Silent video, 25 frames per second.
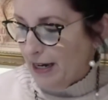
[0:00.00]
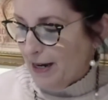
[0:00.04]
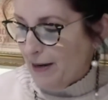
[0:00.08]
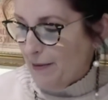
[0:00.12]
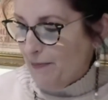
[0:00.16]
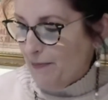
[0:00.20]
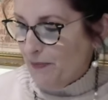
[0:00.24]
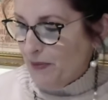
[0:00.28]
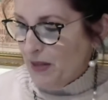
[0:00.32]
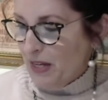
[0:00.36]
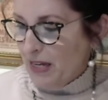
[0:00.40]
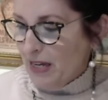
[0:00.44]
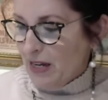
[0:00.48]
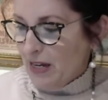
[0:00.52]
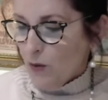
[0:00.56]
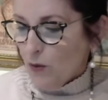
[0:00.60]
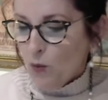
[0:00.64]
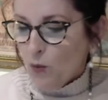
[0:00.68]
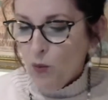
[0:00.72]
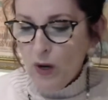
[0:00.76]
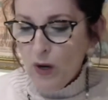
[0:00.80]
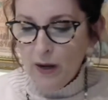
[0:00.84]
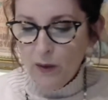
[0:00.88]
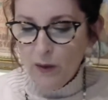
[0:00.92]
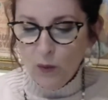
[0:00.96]
Um,
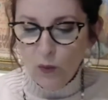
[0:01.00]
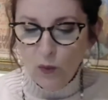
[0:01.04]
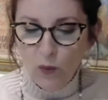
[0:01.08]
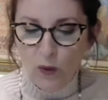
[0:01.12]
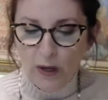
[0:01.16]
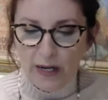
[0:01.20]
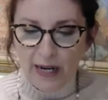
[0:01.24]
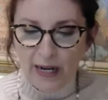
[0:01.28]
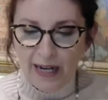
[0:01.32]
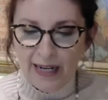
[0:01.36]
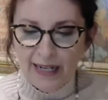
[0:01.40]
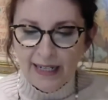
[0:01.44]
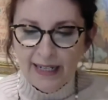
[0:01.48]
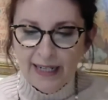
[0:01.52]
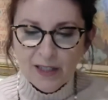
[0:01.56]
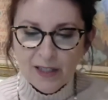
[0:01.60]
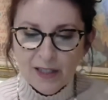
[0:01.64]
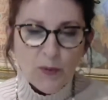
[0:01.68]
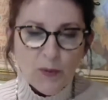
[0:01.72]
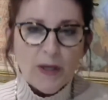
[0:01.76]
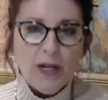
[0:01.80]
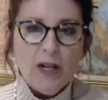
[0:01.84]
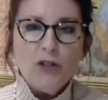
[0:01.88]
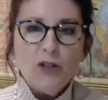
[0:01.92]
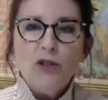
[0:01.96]
what, what I guess
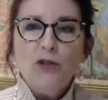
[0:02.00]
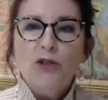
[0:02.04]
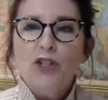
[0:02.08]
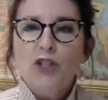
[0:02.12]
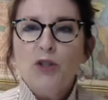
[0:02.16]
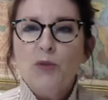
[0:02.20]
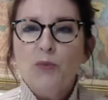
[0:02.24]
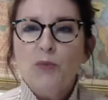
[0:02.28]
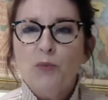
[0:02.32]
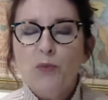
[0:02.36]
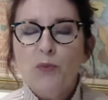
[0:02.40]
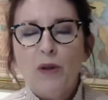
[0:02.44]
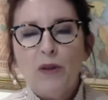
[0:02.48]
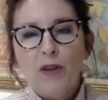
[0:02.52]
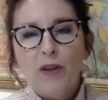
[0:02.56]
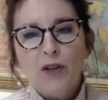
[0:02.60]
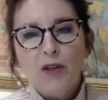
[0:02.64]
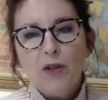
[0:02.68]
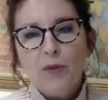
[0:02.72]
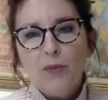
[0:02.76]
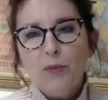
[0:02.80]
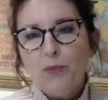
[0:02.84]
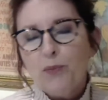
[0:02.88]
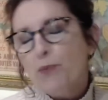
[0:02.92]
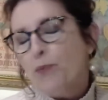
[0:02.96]
what I'll do, just a
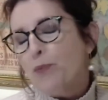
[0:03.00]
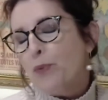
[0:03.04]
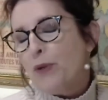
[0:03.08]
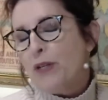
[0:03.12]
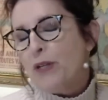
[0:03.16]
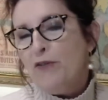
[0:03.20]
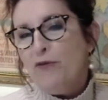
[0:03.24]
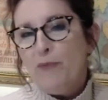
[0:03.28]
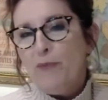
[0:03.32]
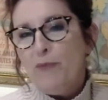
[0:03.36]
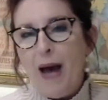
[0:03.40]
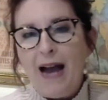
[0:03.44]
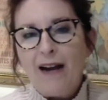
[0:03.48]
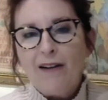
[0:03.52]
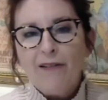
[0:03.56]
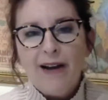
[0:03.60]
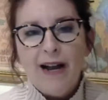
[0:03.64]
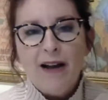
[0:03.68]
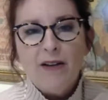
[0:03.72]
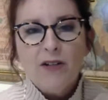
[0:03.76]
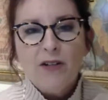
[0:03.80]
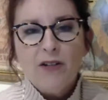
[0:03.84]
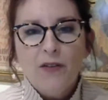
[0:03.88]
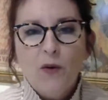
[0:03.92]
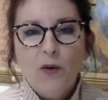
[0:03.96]
little brief
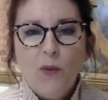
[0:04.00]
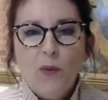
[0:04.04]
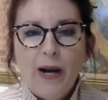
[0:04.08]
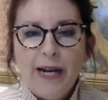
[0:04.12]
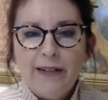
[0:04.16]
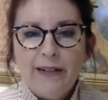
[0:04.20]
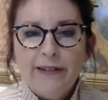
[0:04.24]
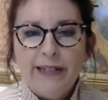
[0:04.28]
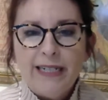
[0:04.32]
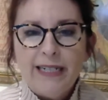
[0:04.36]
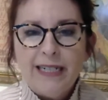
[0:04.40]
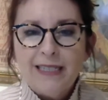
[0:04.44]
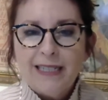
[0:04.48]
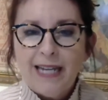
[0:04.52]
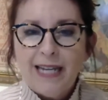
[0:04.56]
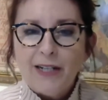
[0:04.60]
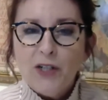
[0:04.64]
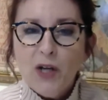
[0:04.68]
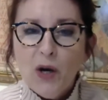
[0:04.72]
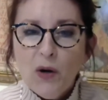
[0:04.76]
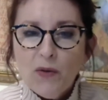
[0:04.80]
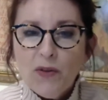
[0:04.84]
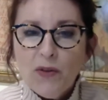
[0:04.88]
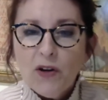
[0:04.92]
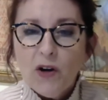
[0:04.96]
background on the winery, because I
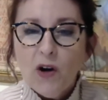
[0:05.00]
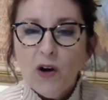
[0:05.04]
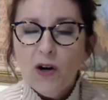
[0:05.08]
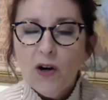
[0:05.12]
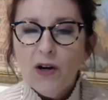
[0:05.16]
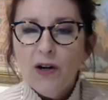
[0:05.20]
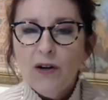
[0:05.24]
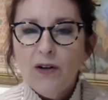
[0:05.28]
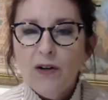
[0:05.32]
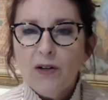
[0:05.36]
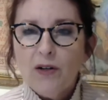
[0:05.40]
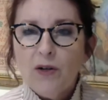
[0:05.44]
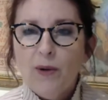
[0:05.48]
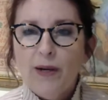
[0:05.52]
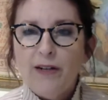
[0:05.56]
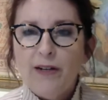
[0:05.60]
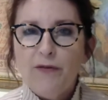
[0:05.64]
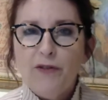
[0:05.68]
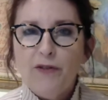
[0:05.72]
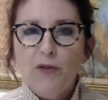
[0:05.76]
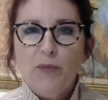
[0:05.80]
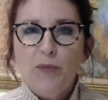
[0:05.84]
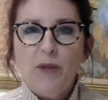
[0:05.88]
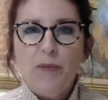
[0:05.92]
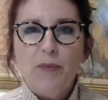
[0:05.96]
know there are quite a
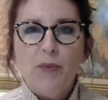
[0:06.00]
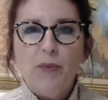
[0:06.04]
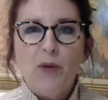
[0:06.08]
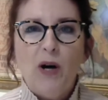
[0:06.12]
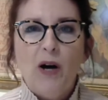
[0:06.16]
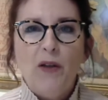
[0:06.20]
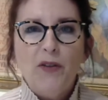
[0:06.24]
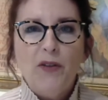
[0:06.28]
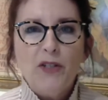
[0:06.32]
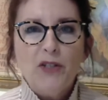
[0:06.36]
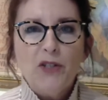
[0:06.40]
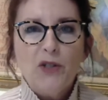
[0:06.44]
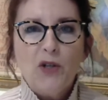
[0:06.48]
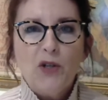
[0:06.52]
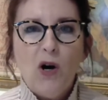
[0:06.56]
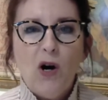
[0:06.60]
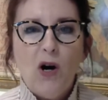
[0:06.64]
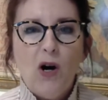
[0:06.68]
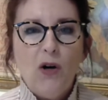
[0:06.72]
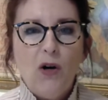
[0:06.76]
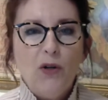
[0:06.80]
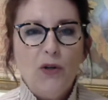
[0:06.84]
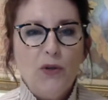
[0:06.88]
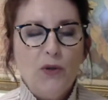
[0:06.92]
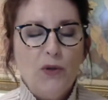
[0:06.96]
few people on this
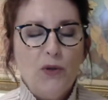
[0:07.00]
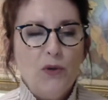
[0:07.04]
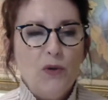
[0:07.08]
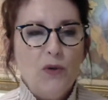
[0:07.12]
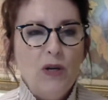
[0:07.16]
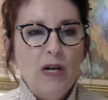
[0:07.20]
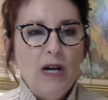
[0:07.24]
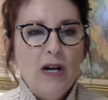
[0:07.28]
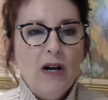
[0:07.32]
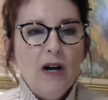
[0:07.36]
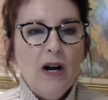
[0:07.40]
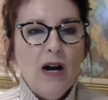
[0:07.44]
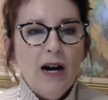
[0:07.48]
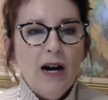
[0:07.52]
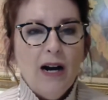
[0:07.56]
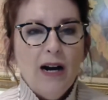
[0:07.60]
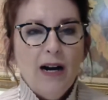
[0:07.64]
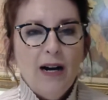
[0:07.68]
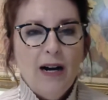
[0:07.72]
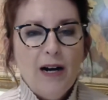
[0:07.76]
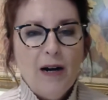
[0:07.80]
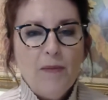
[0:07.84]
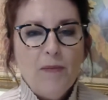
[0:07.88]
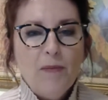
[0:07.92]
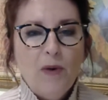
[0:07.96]
call who
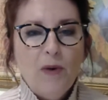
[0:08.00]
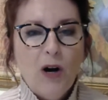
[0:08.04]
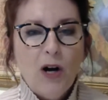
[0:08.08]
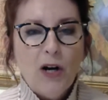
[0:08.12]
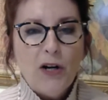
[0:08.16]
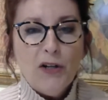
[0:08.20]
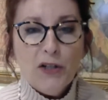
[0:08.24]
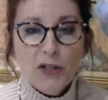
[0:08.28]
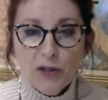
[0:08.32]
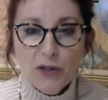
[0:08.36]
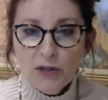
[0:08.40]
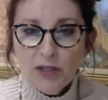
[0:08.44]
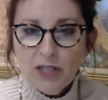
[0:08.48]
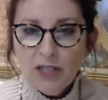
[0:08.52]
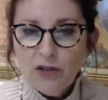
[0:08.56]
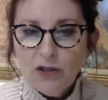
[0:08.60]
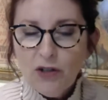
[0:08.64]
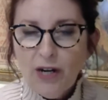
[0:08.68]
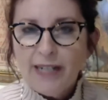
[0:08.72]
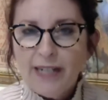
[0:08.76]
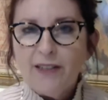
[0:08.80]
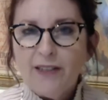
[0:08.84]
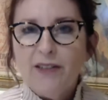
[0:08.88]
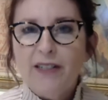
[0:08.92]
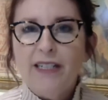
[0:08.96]
um, are new to
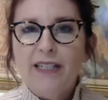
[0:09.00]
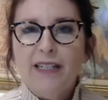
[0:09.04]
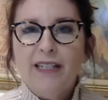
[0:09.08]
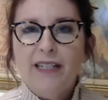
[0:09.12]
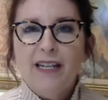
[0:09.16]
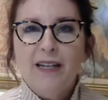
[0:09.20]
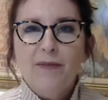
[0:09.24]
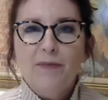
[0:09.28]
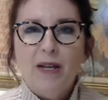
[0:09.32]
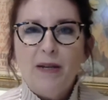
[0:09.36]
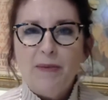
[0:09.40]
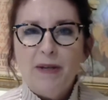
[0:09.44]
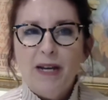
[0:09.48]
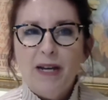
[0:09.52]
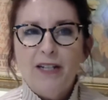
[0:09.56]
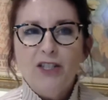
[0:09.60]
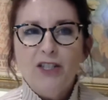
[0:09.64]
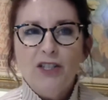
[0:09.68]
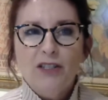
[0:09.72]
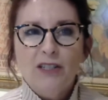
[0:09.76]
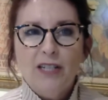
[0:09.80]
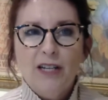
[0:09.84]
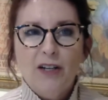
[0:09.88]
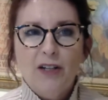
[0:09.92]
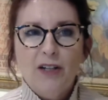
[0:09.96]
Dry Creek, and maybe I
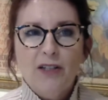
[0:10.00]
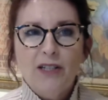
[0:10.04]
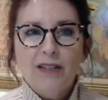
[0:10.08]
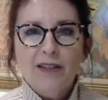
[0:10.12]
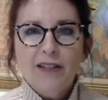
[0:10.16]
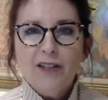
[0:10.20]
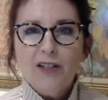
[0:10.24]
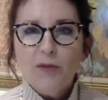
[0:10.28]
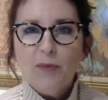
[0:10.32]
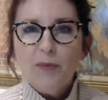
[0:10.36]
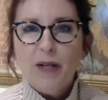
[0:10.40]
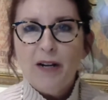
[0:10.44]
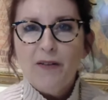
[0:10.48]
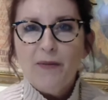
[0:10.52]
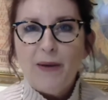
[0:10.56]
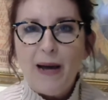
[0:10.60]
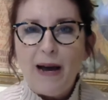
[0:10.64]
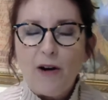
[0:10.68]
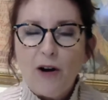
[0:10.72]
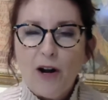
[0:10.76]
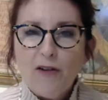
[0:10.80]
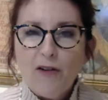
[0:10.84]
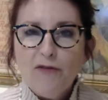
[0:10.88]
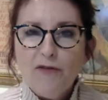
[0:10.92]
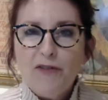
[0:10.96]
should tell you a little bit
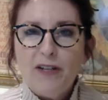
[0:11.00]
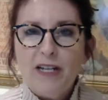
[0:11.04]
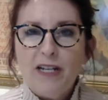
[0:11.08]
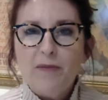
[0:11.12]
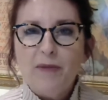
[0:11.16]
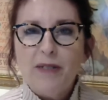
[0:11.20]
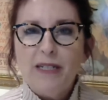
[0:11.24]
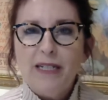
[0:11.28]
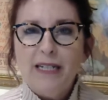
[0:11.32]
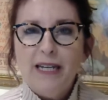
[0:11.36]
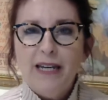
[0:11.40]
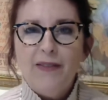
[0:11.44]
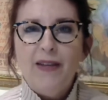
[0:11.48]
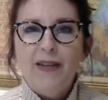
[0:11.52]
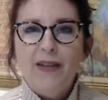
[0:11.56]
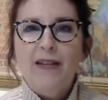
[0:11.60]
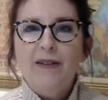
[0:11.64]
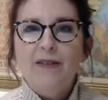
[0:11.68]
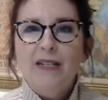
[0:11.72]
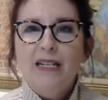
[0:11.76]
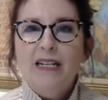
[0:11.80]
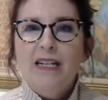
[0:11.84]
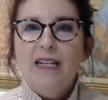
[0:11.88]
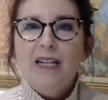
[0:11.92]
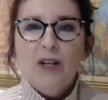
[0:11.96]
about our family, and
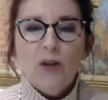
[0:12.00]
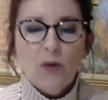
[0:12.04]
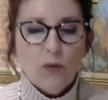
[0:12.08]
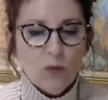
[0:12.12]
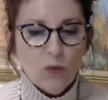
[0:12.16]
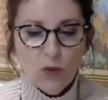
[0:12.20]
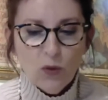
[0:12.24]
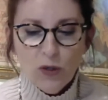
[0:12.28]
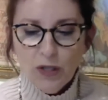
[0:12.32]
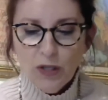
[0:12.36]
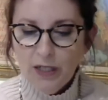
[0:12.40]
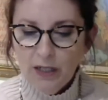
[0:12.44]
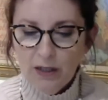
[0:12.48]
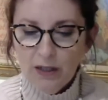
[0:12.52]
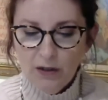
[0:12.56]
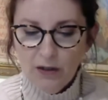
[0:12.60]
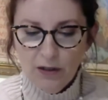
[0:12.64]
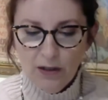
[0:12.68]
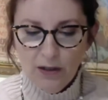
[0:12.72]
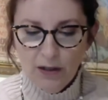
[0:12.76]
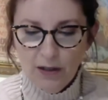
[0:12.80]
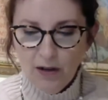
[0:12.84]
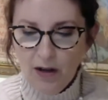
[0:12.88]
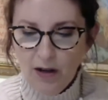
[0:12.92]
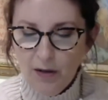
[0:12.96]
then we're going to
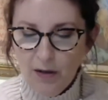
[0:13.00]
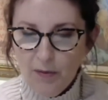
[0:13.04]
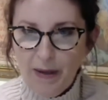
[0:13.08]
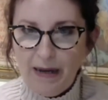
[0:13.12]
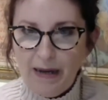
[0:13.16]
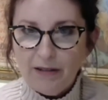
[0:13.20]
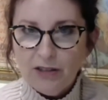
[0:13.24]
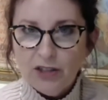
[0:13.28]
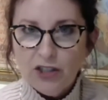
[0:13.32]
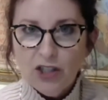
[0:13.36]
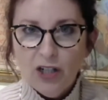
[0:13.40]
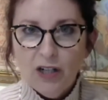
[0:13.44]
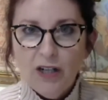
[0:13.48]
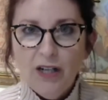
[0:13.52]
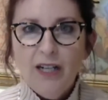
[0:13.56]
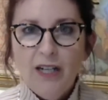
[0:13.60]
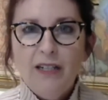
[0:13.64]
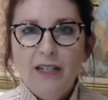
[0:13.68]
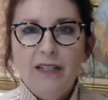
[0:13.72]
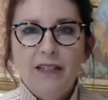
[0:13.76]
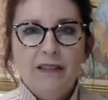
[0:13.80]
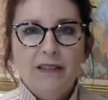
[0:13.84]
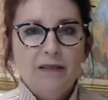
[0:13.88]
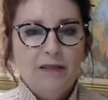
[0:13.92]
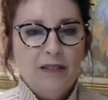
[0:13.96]
learn all about
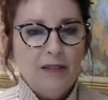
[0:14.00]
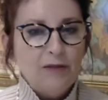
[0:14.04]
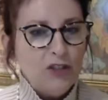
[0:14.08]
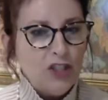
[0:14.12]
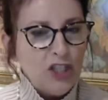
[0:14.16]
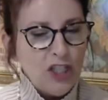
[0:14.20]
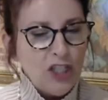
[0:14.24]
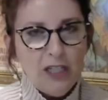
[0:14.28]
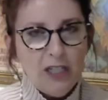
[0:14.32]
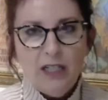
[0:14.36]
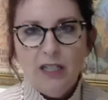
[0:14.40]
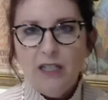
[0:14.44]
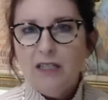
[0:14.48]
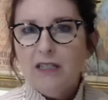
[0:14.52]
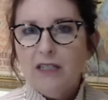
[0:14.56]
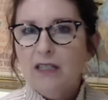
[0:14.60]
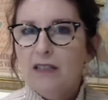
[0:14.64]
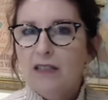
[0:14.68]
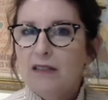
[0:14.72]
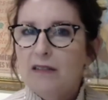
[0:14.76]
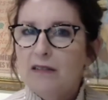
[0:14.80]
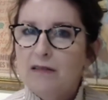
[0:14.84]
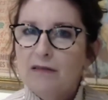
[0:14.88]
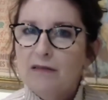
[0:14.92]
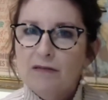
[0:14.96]
John and cheese
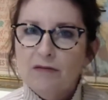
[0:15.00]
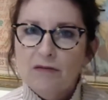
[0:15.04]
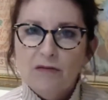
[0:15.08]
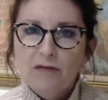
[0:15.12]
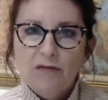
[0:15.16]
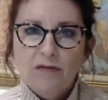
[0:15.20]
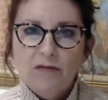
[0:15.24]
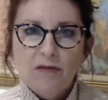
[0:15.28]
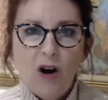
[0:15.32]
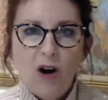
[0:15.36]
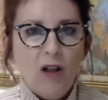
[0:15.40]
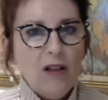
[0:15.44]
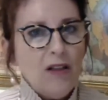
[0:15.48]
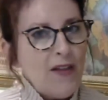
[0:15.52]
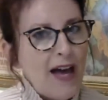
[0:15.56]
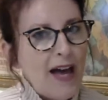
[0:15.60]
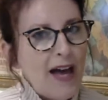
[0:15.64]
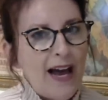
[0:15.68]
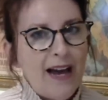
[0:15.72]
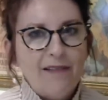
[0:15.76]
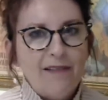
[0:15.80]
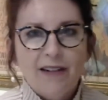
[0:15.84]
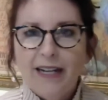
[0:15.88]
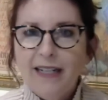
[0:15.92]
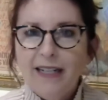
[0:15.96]
and all of
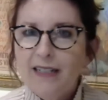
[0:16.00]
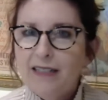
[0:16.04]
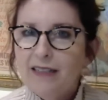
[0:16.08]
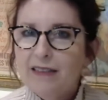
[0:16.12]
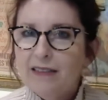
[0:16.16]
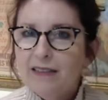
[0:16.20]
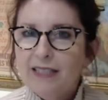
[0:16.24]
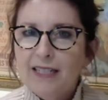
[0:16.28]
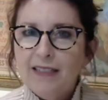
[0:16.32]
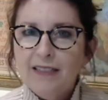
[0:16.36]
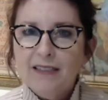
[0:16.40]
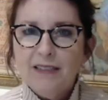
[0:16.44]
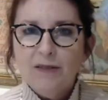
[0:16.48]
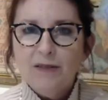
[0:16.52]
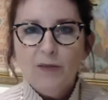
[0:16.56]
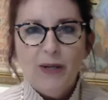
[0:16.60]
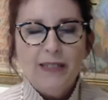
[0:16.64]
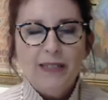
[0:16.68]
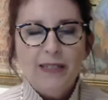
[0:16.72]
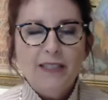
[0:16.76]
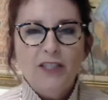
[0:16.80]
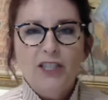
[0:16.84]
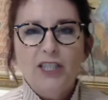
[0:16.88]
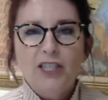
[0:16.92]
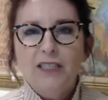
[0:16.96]
that, right? And taste some
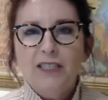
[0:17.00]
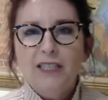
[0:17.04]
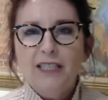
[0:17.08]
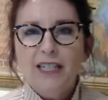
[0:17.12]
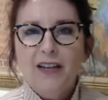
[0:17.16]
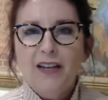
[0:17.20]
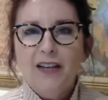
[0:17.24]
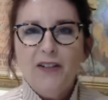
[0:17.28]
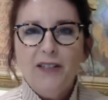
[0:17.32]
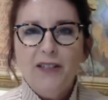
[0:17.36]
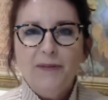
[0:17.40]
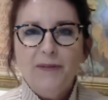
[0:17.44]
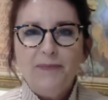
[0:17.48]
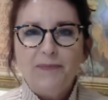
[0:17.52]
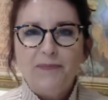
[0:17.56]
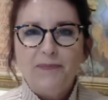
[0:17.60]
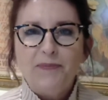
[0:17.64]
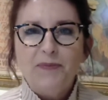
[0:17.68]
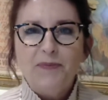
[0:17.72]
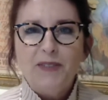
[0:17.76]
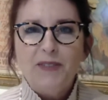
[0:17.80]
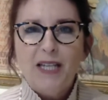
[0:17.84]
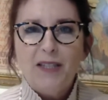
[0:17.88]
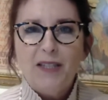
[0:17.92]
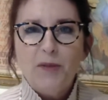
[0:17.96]
wine and cheese together.
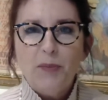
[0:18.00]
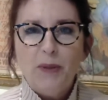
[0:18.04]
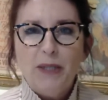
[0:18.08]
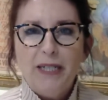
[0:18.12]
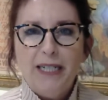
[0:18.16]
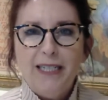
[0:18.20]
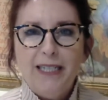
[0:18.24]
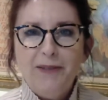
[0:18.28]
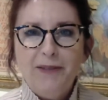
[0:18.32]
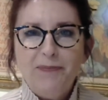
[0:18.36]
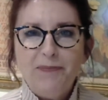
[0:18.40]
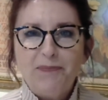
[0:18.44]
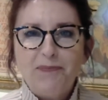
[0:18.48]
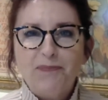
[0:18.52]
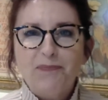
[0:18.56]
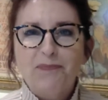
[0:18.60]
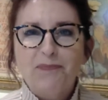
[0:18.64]
Is that the plan?